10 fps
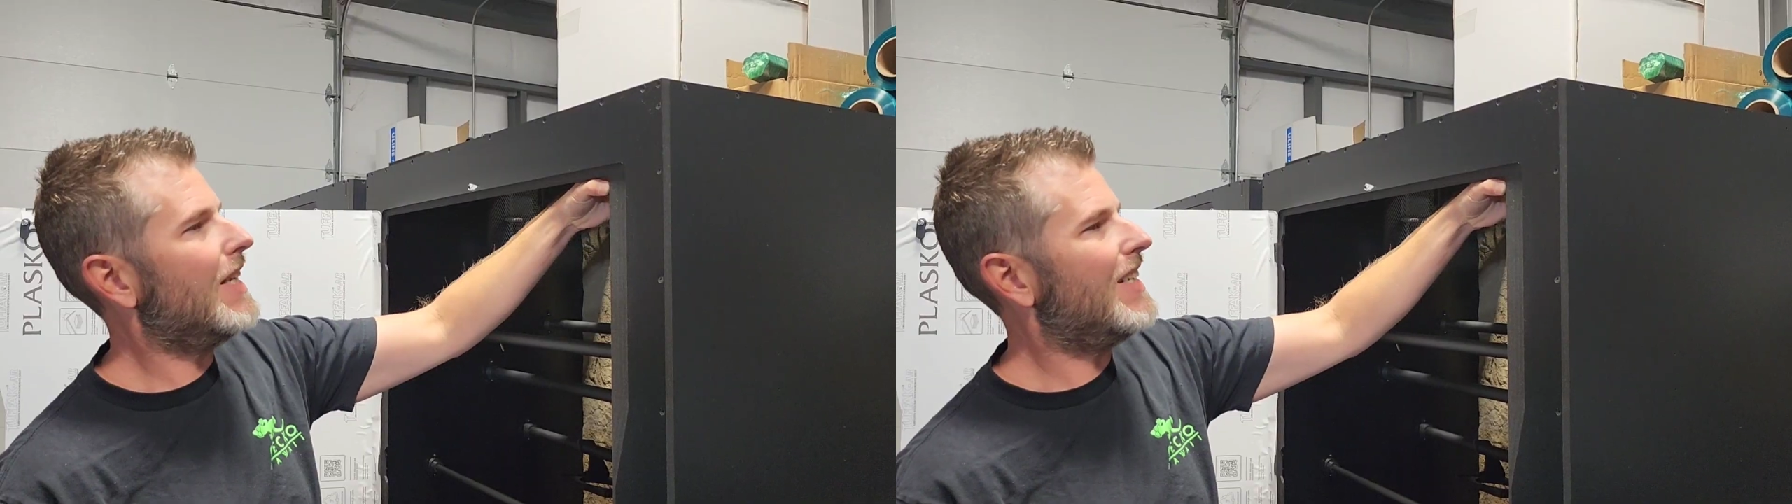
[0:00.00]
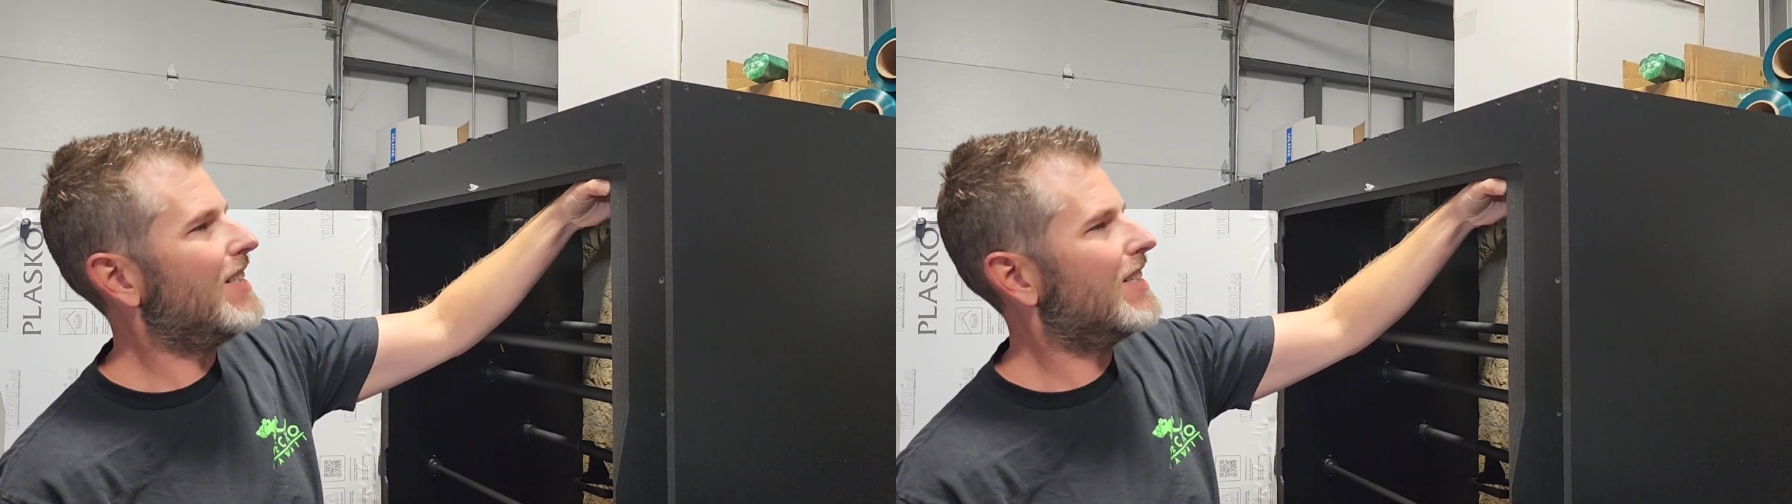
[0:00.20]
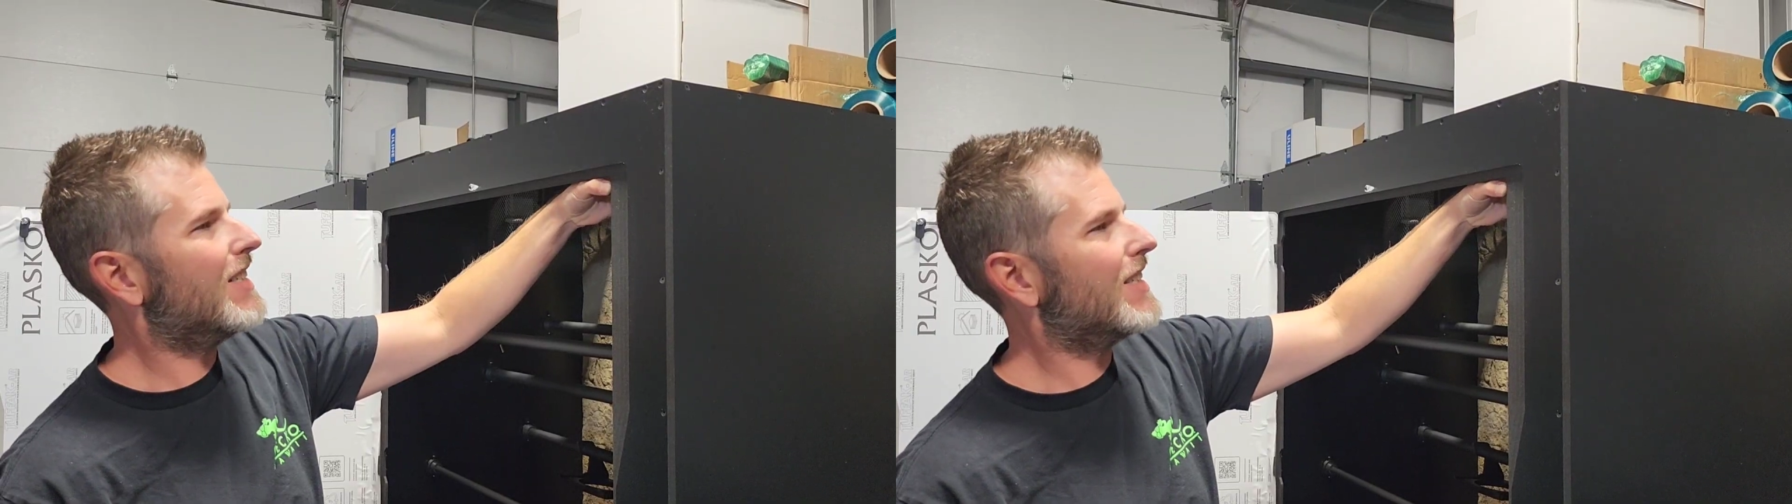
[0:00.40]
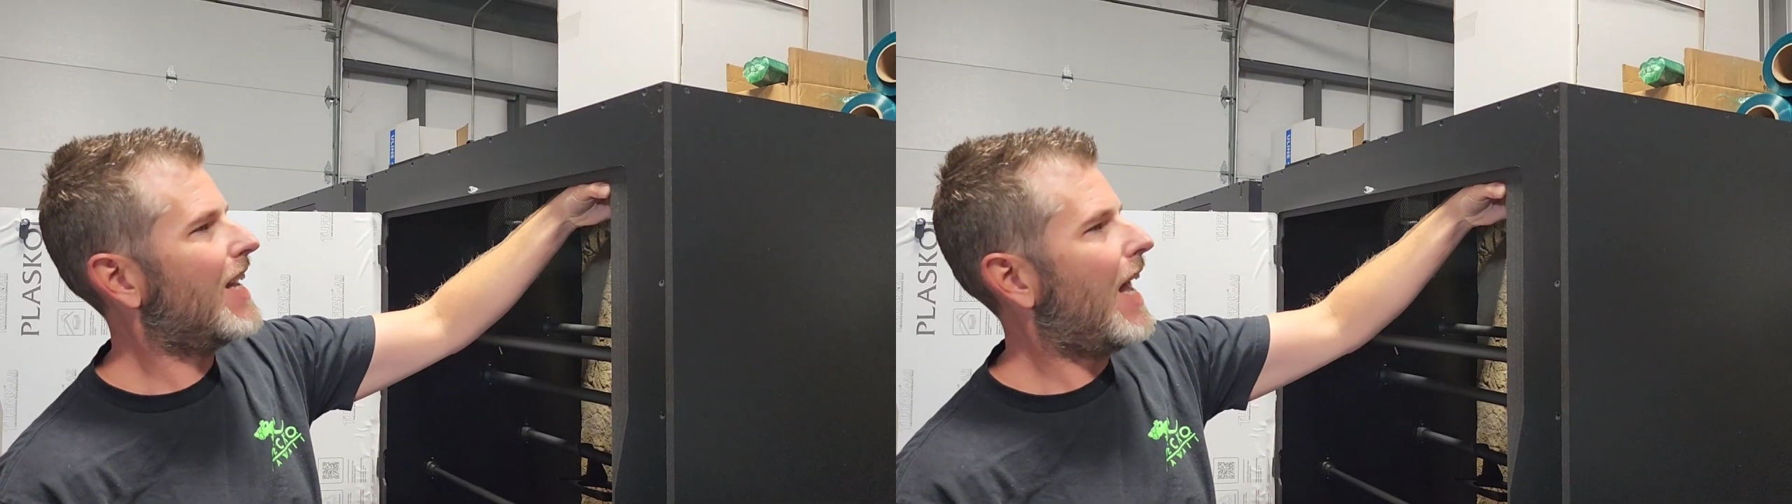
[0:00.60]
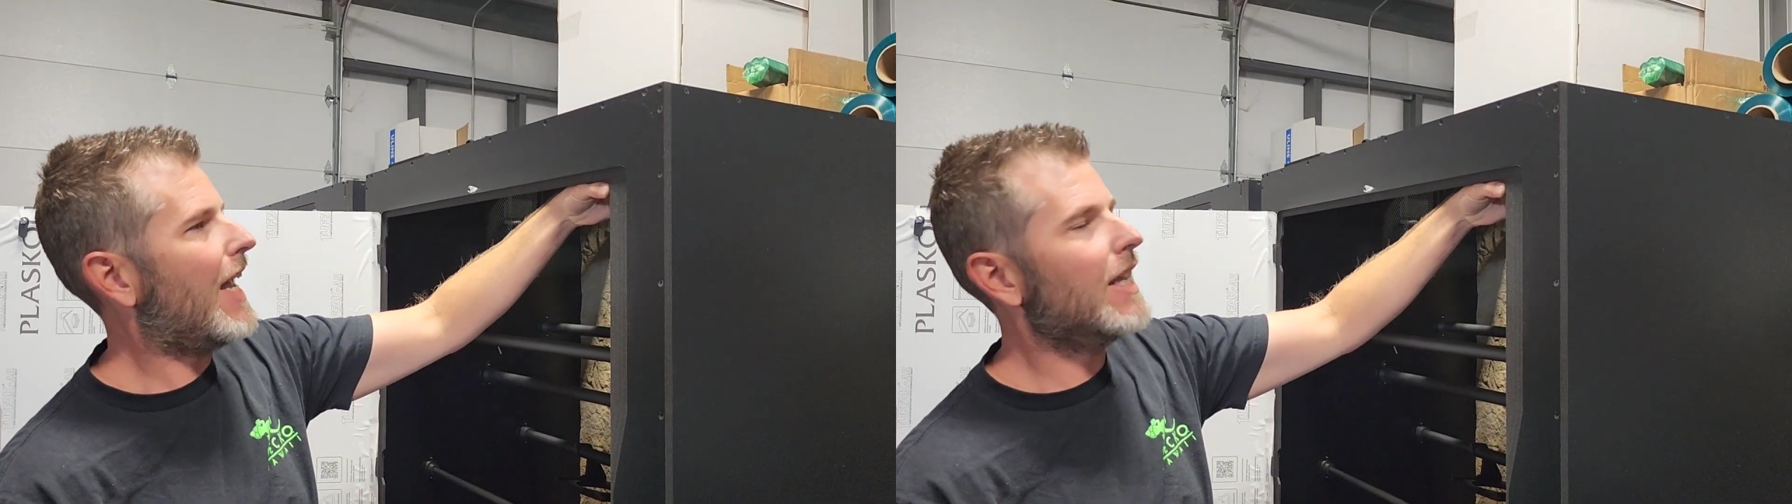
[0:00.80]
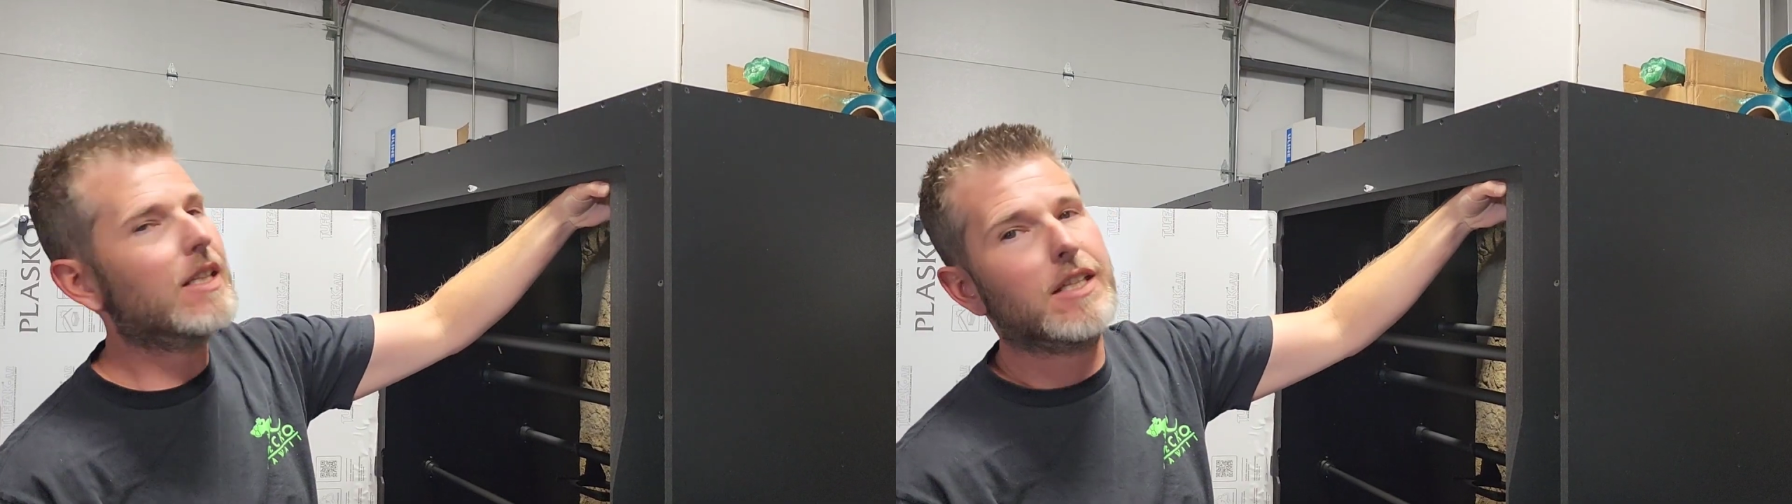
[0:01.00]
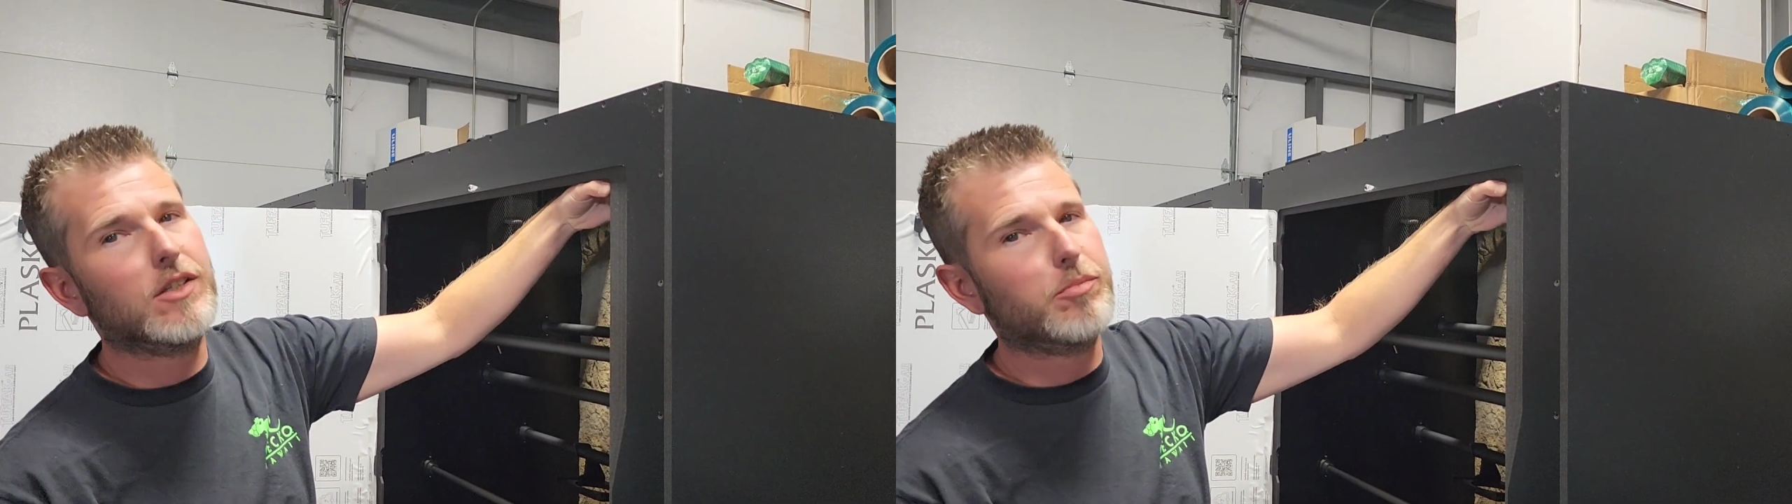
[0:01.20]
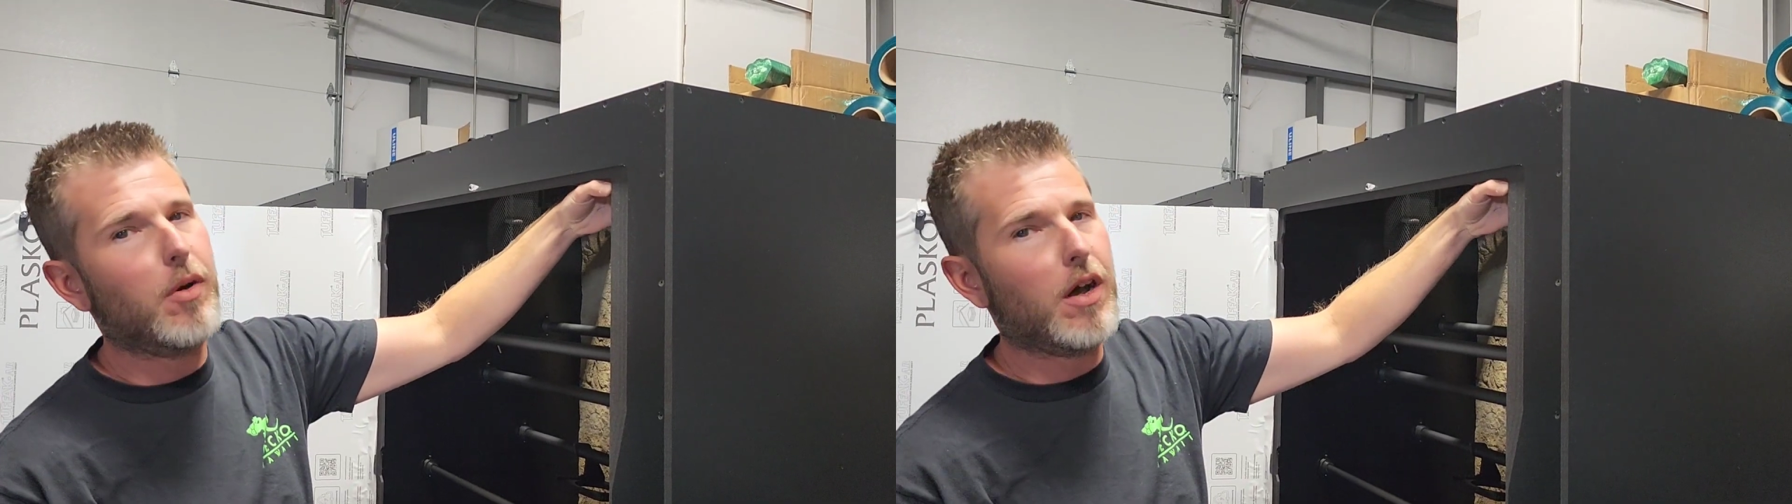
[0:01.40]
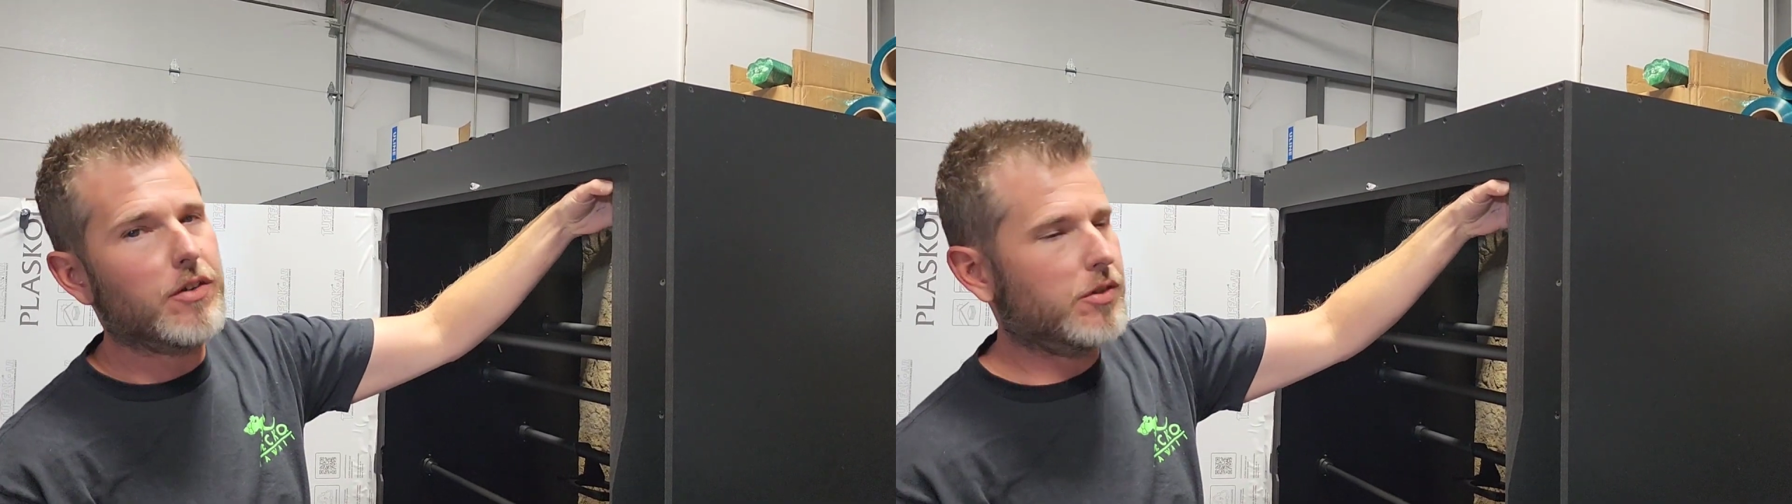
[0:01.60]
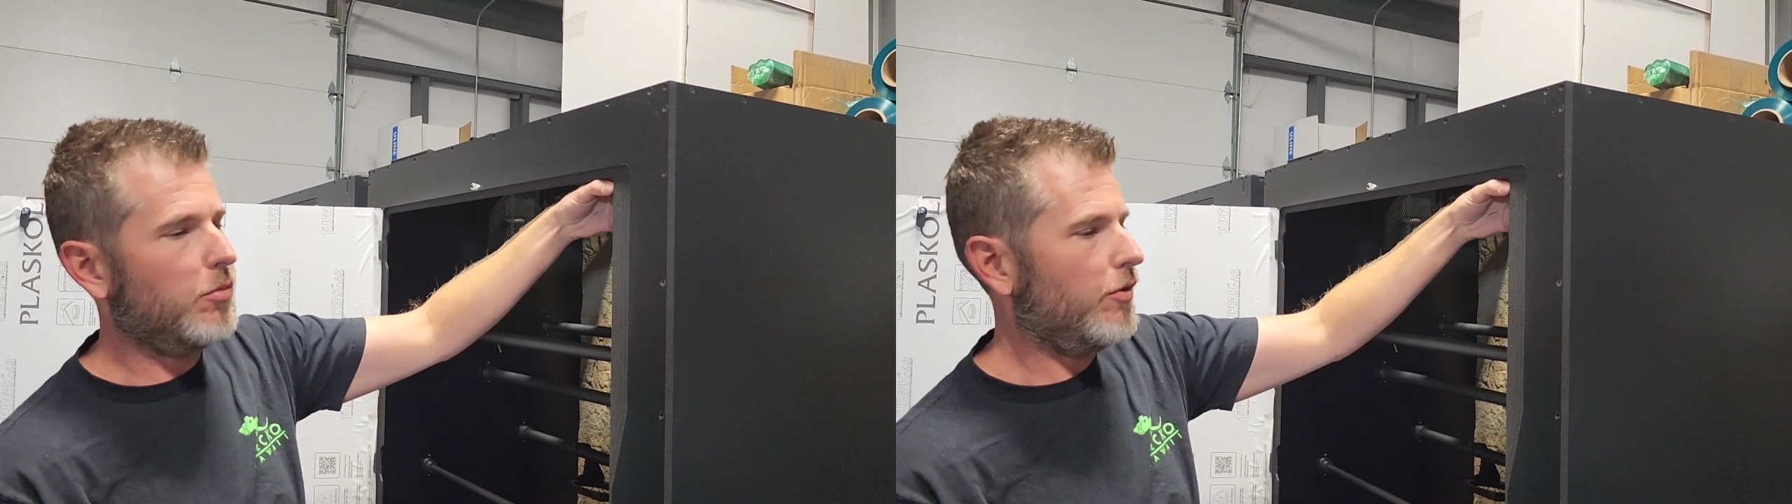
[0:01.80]
and as tightly as
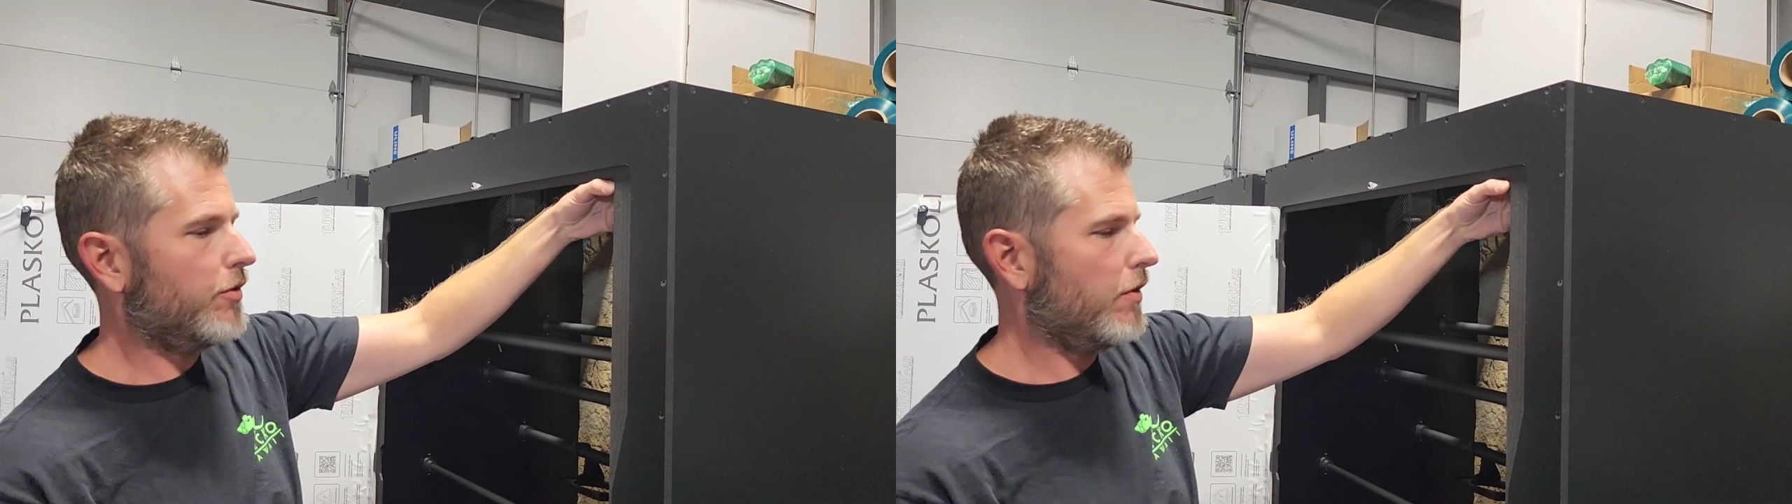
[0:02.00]
possible,